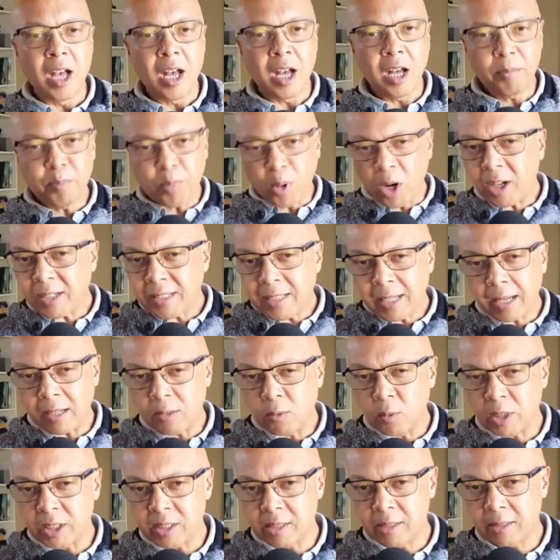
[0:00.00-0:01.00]
Apartheid
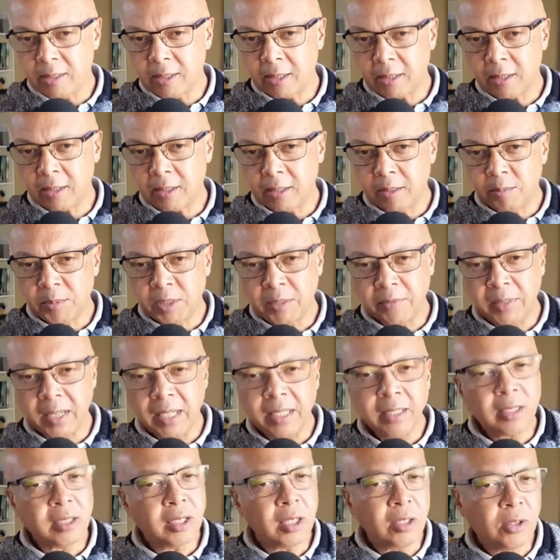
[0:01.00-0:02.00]
was a system of
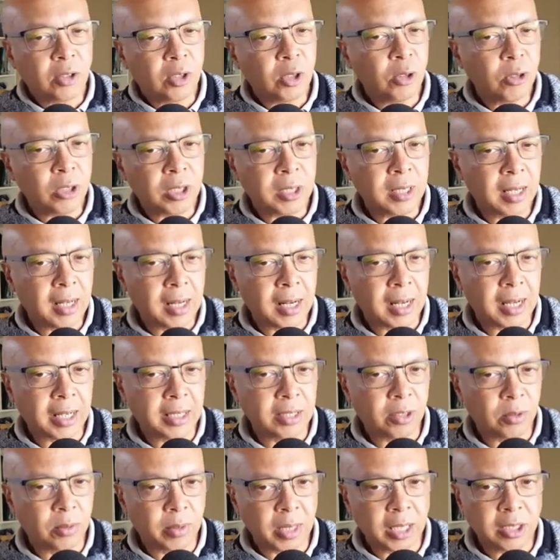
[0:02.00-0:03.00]

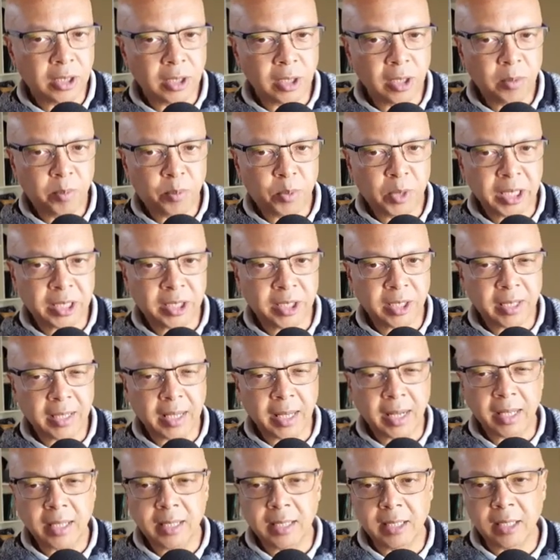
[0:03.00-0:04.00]
institutionalized racial oppression
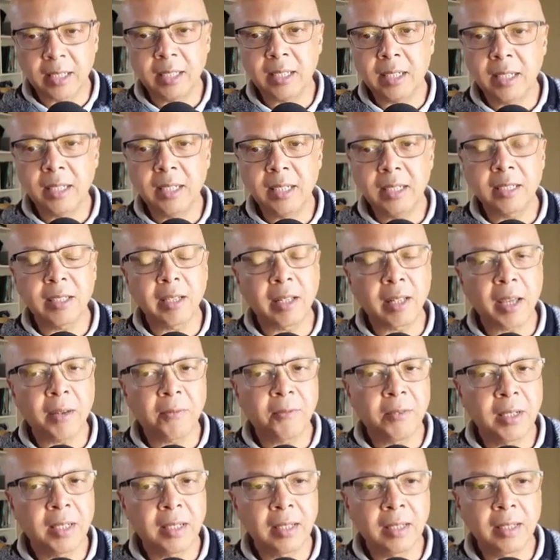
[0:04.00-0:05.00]
that existed in South
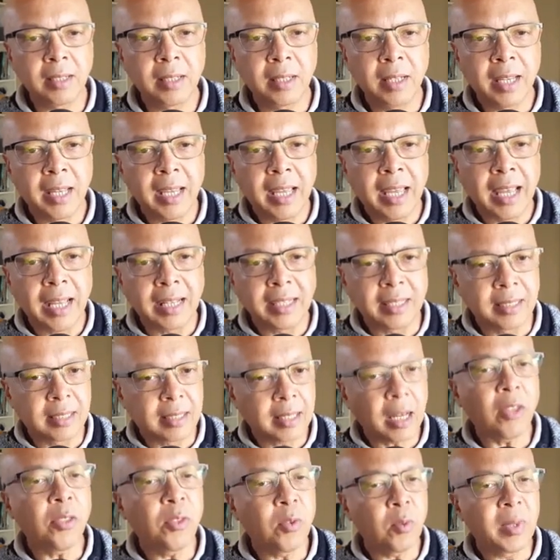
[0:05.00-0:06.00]
Africa and
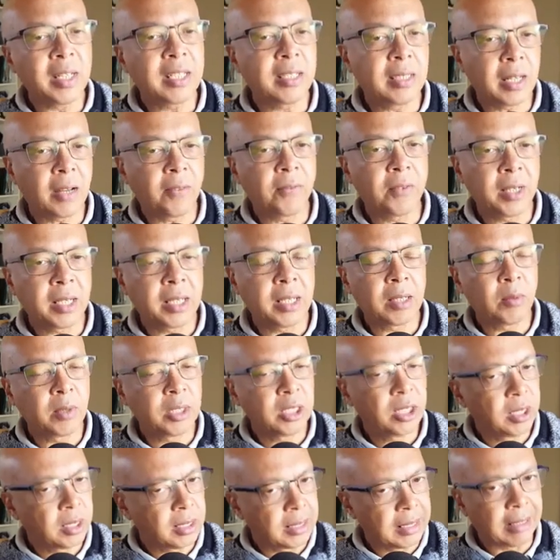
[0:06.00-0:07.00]
Southwest Africa,
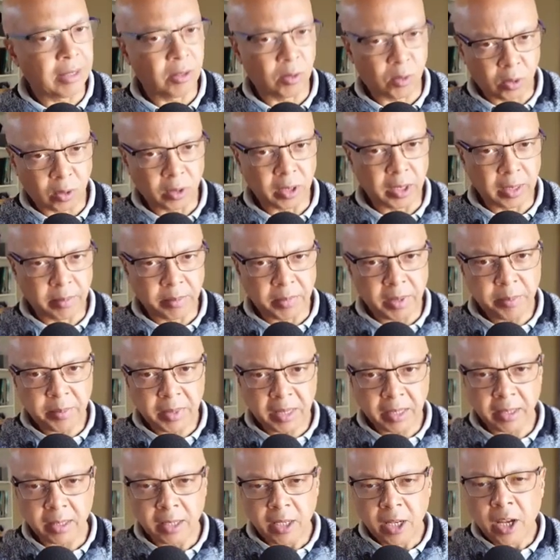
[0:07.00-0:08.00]
which is now called
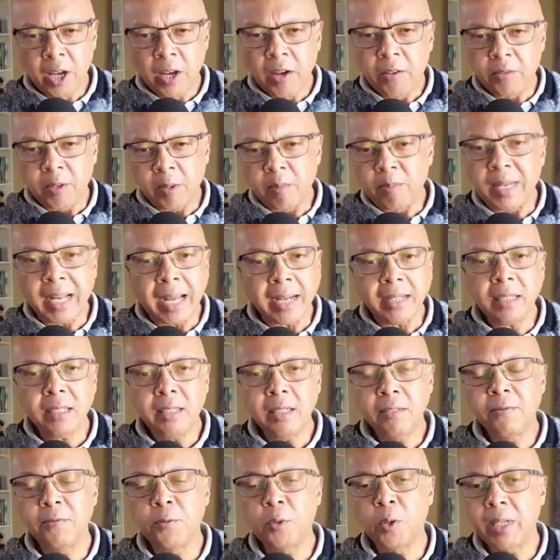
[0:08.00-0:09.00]
Namibia, from
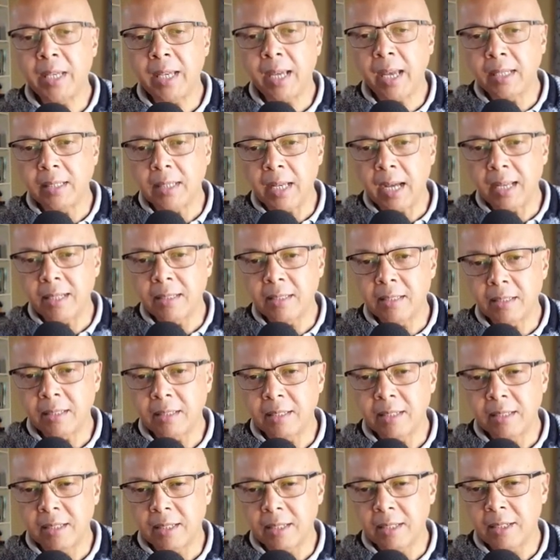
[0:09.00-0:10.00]
1948 until
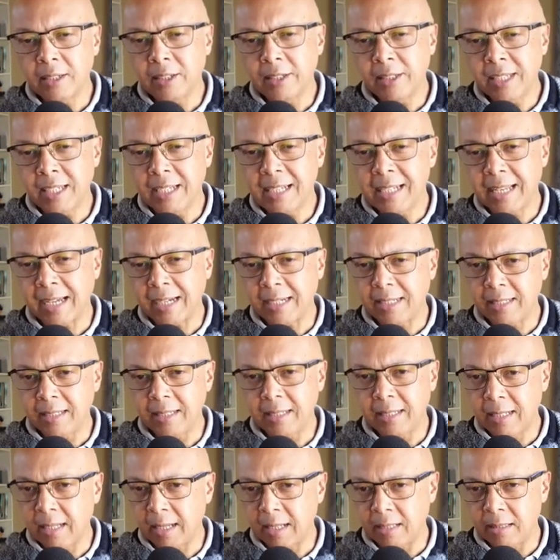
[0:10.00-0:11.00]
the early
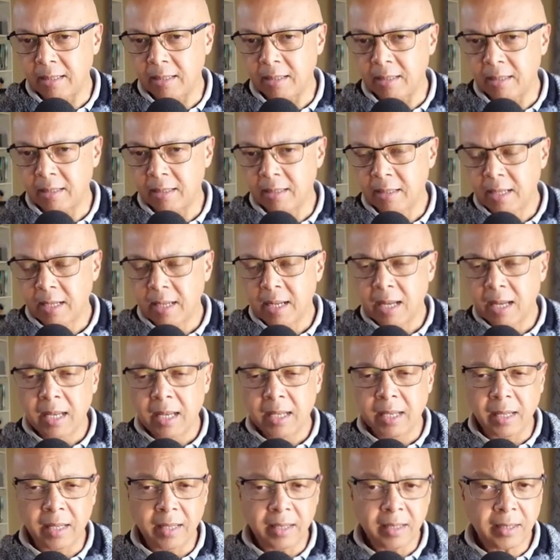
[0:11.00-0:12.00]
1990s.
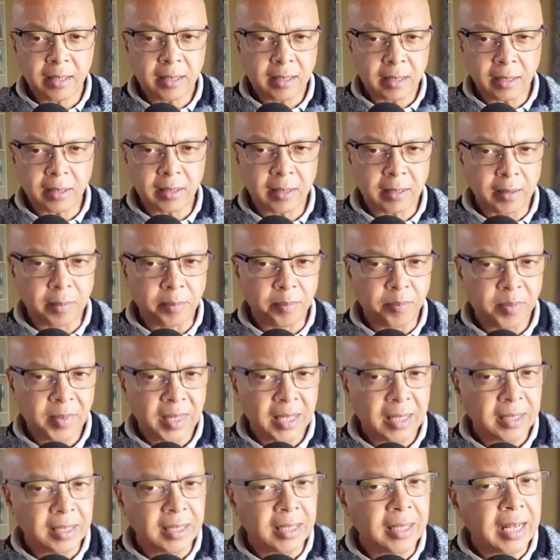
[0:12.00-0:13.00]
Now, this system
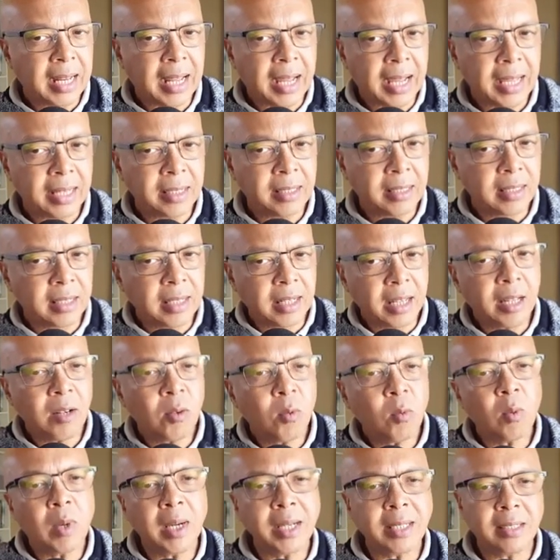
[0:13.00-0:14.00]
denied
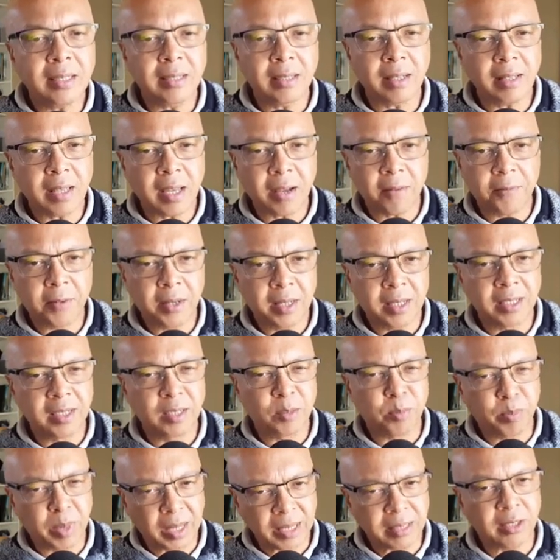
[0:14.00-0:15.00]
non-white South Africans
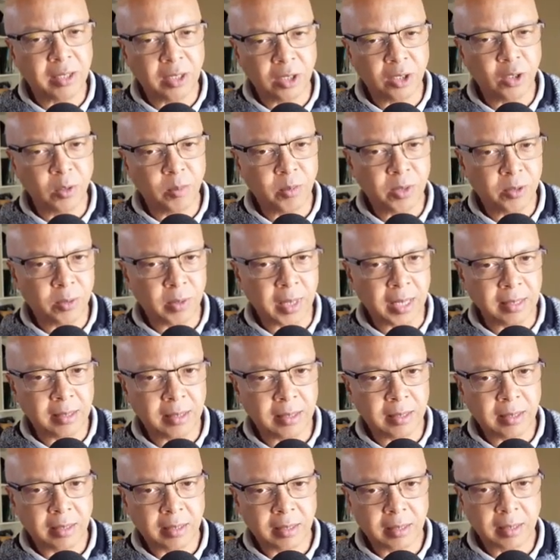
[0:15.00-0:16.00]
basic human
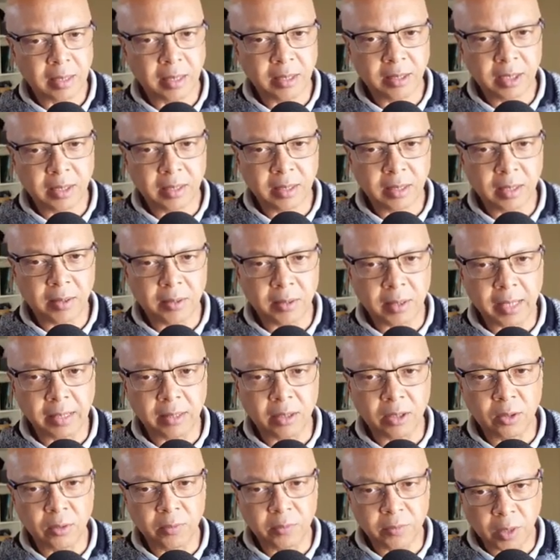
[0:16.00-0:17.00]
rights, such as the
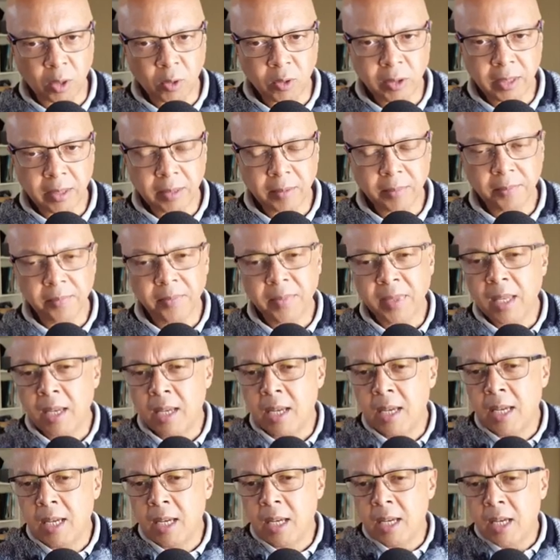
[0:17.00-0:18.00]
right to vote.
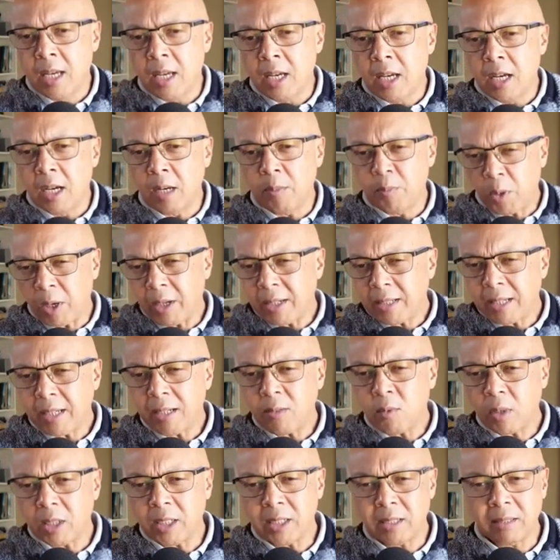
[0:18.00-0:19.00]

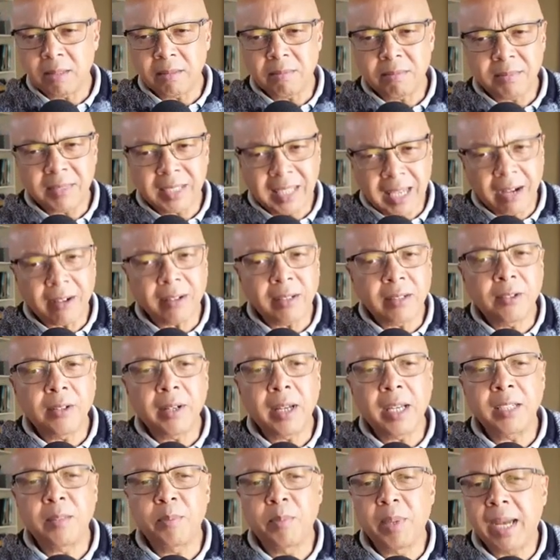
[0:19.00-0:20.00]
Apartheid was
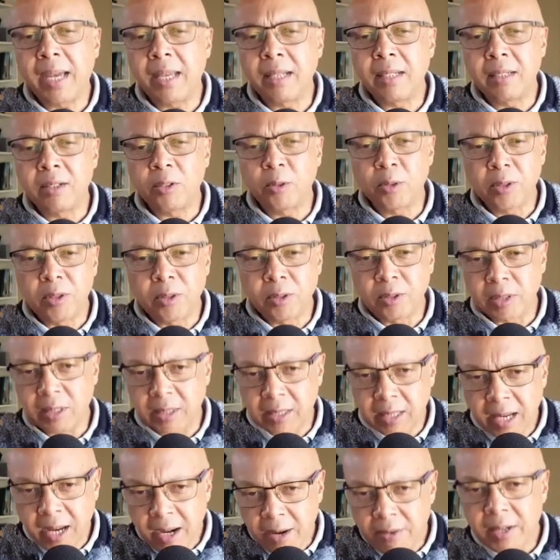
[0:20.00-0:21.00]
characterized by an
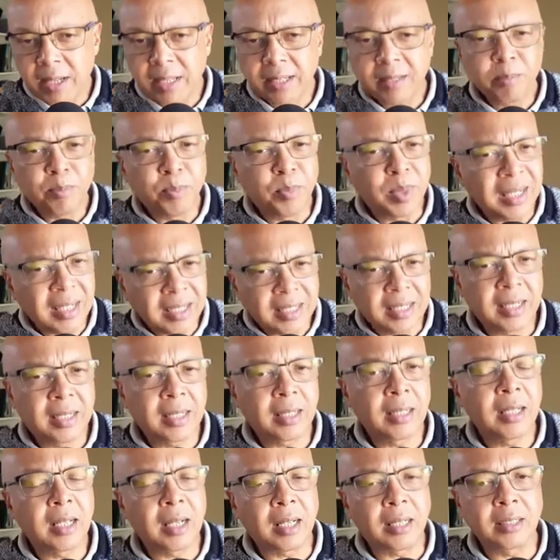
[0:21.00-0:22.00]
authoritarian
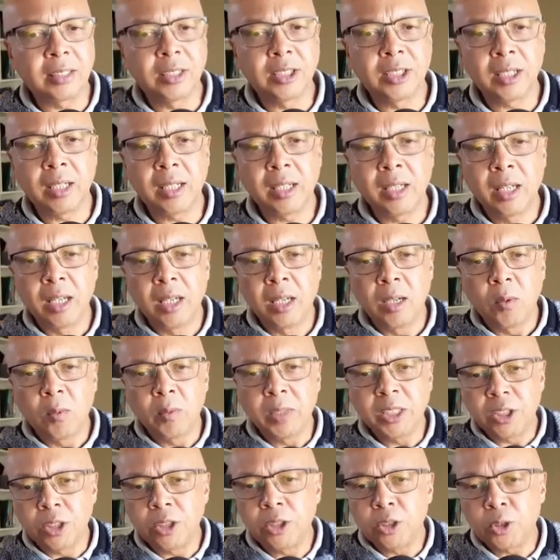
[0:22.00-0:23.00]
political culture
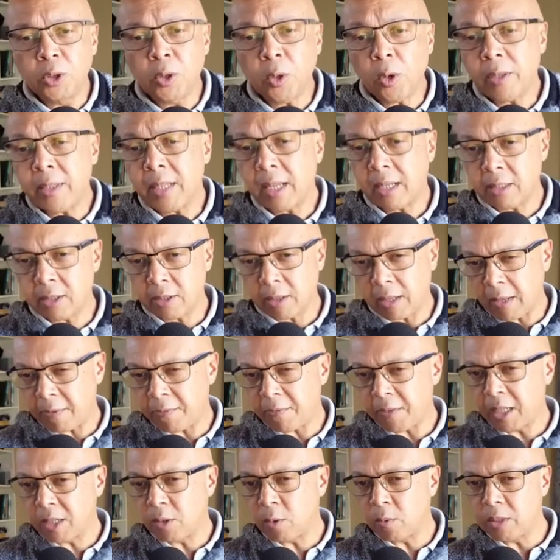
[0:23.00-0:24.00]
which ensured that South
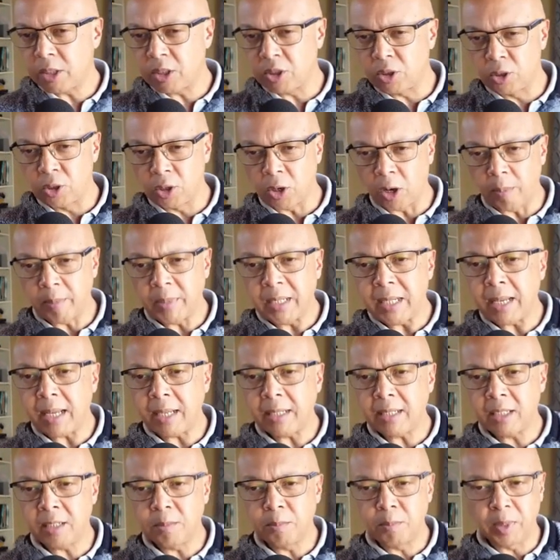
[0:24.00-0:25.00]
Africa was
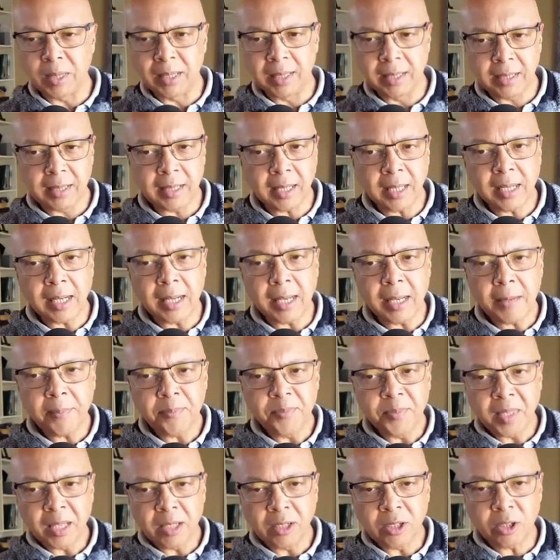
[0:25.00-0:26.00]
dominated politically,
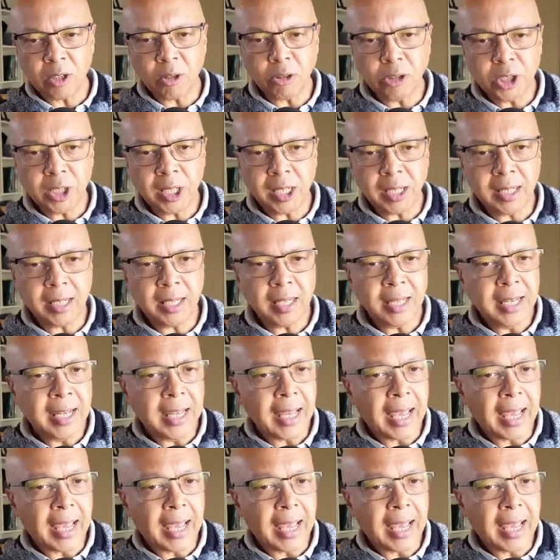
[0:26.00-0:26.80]
socially,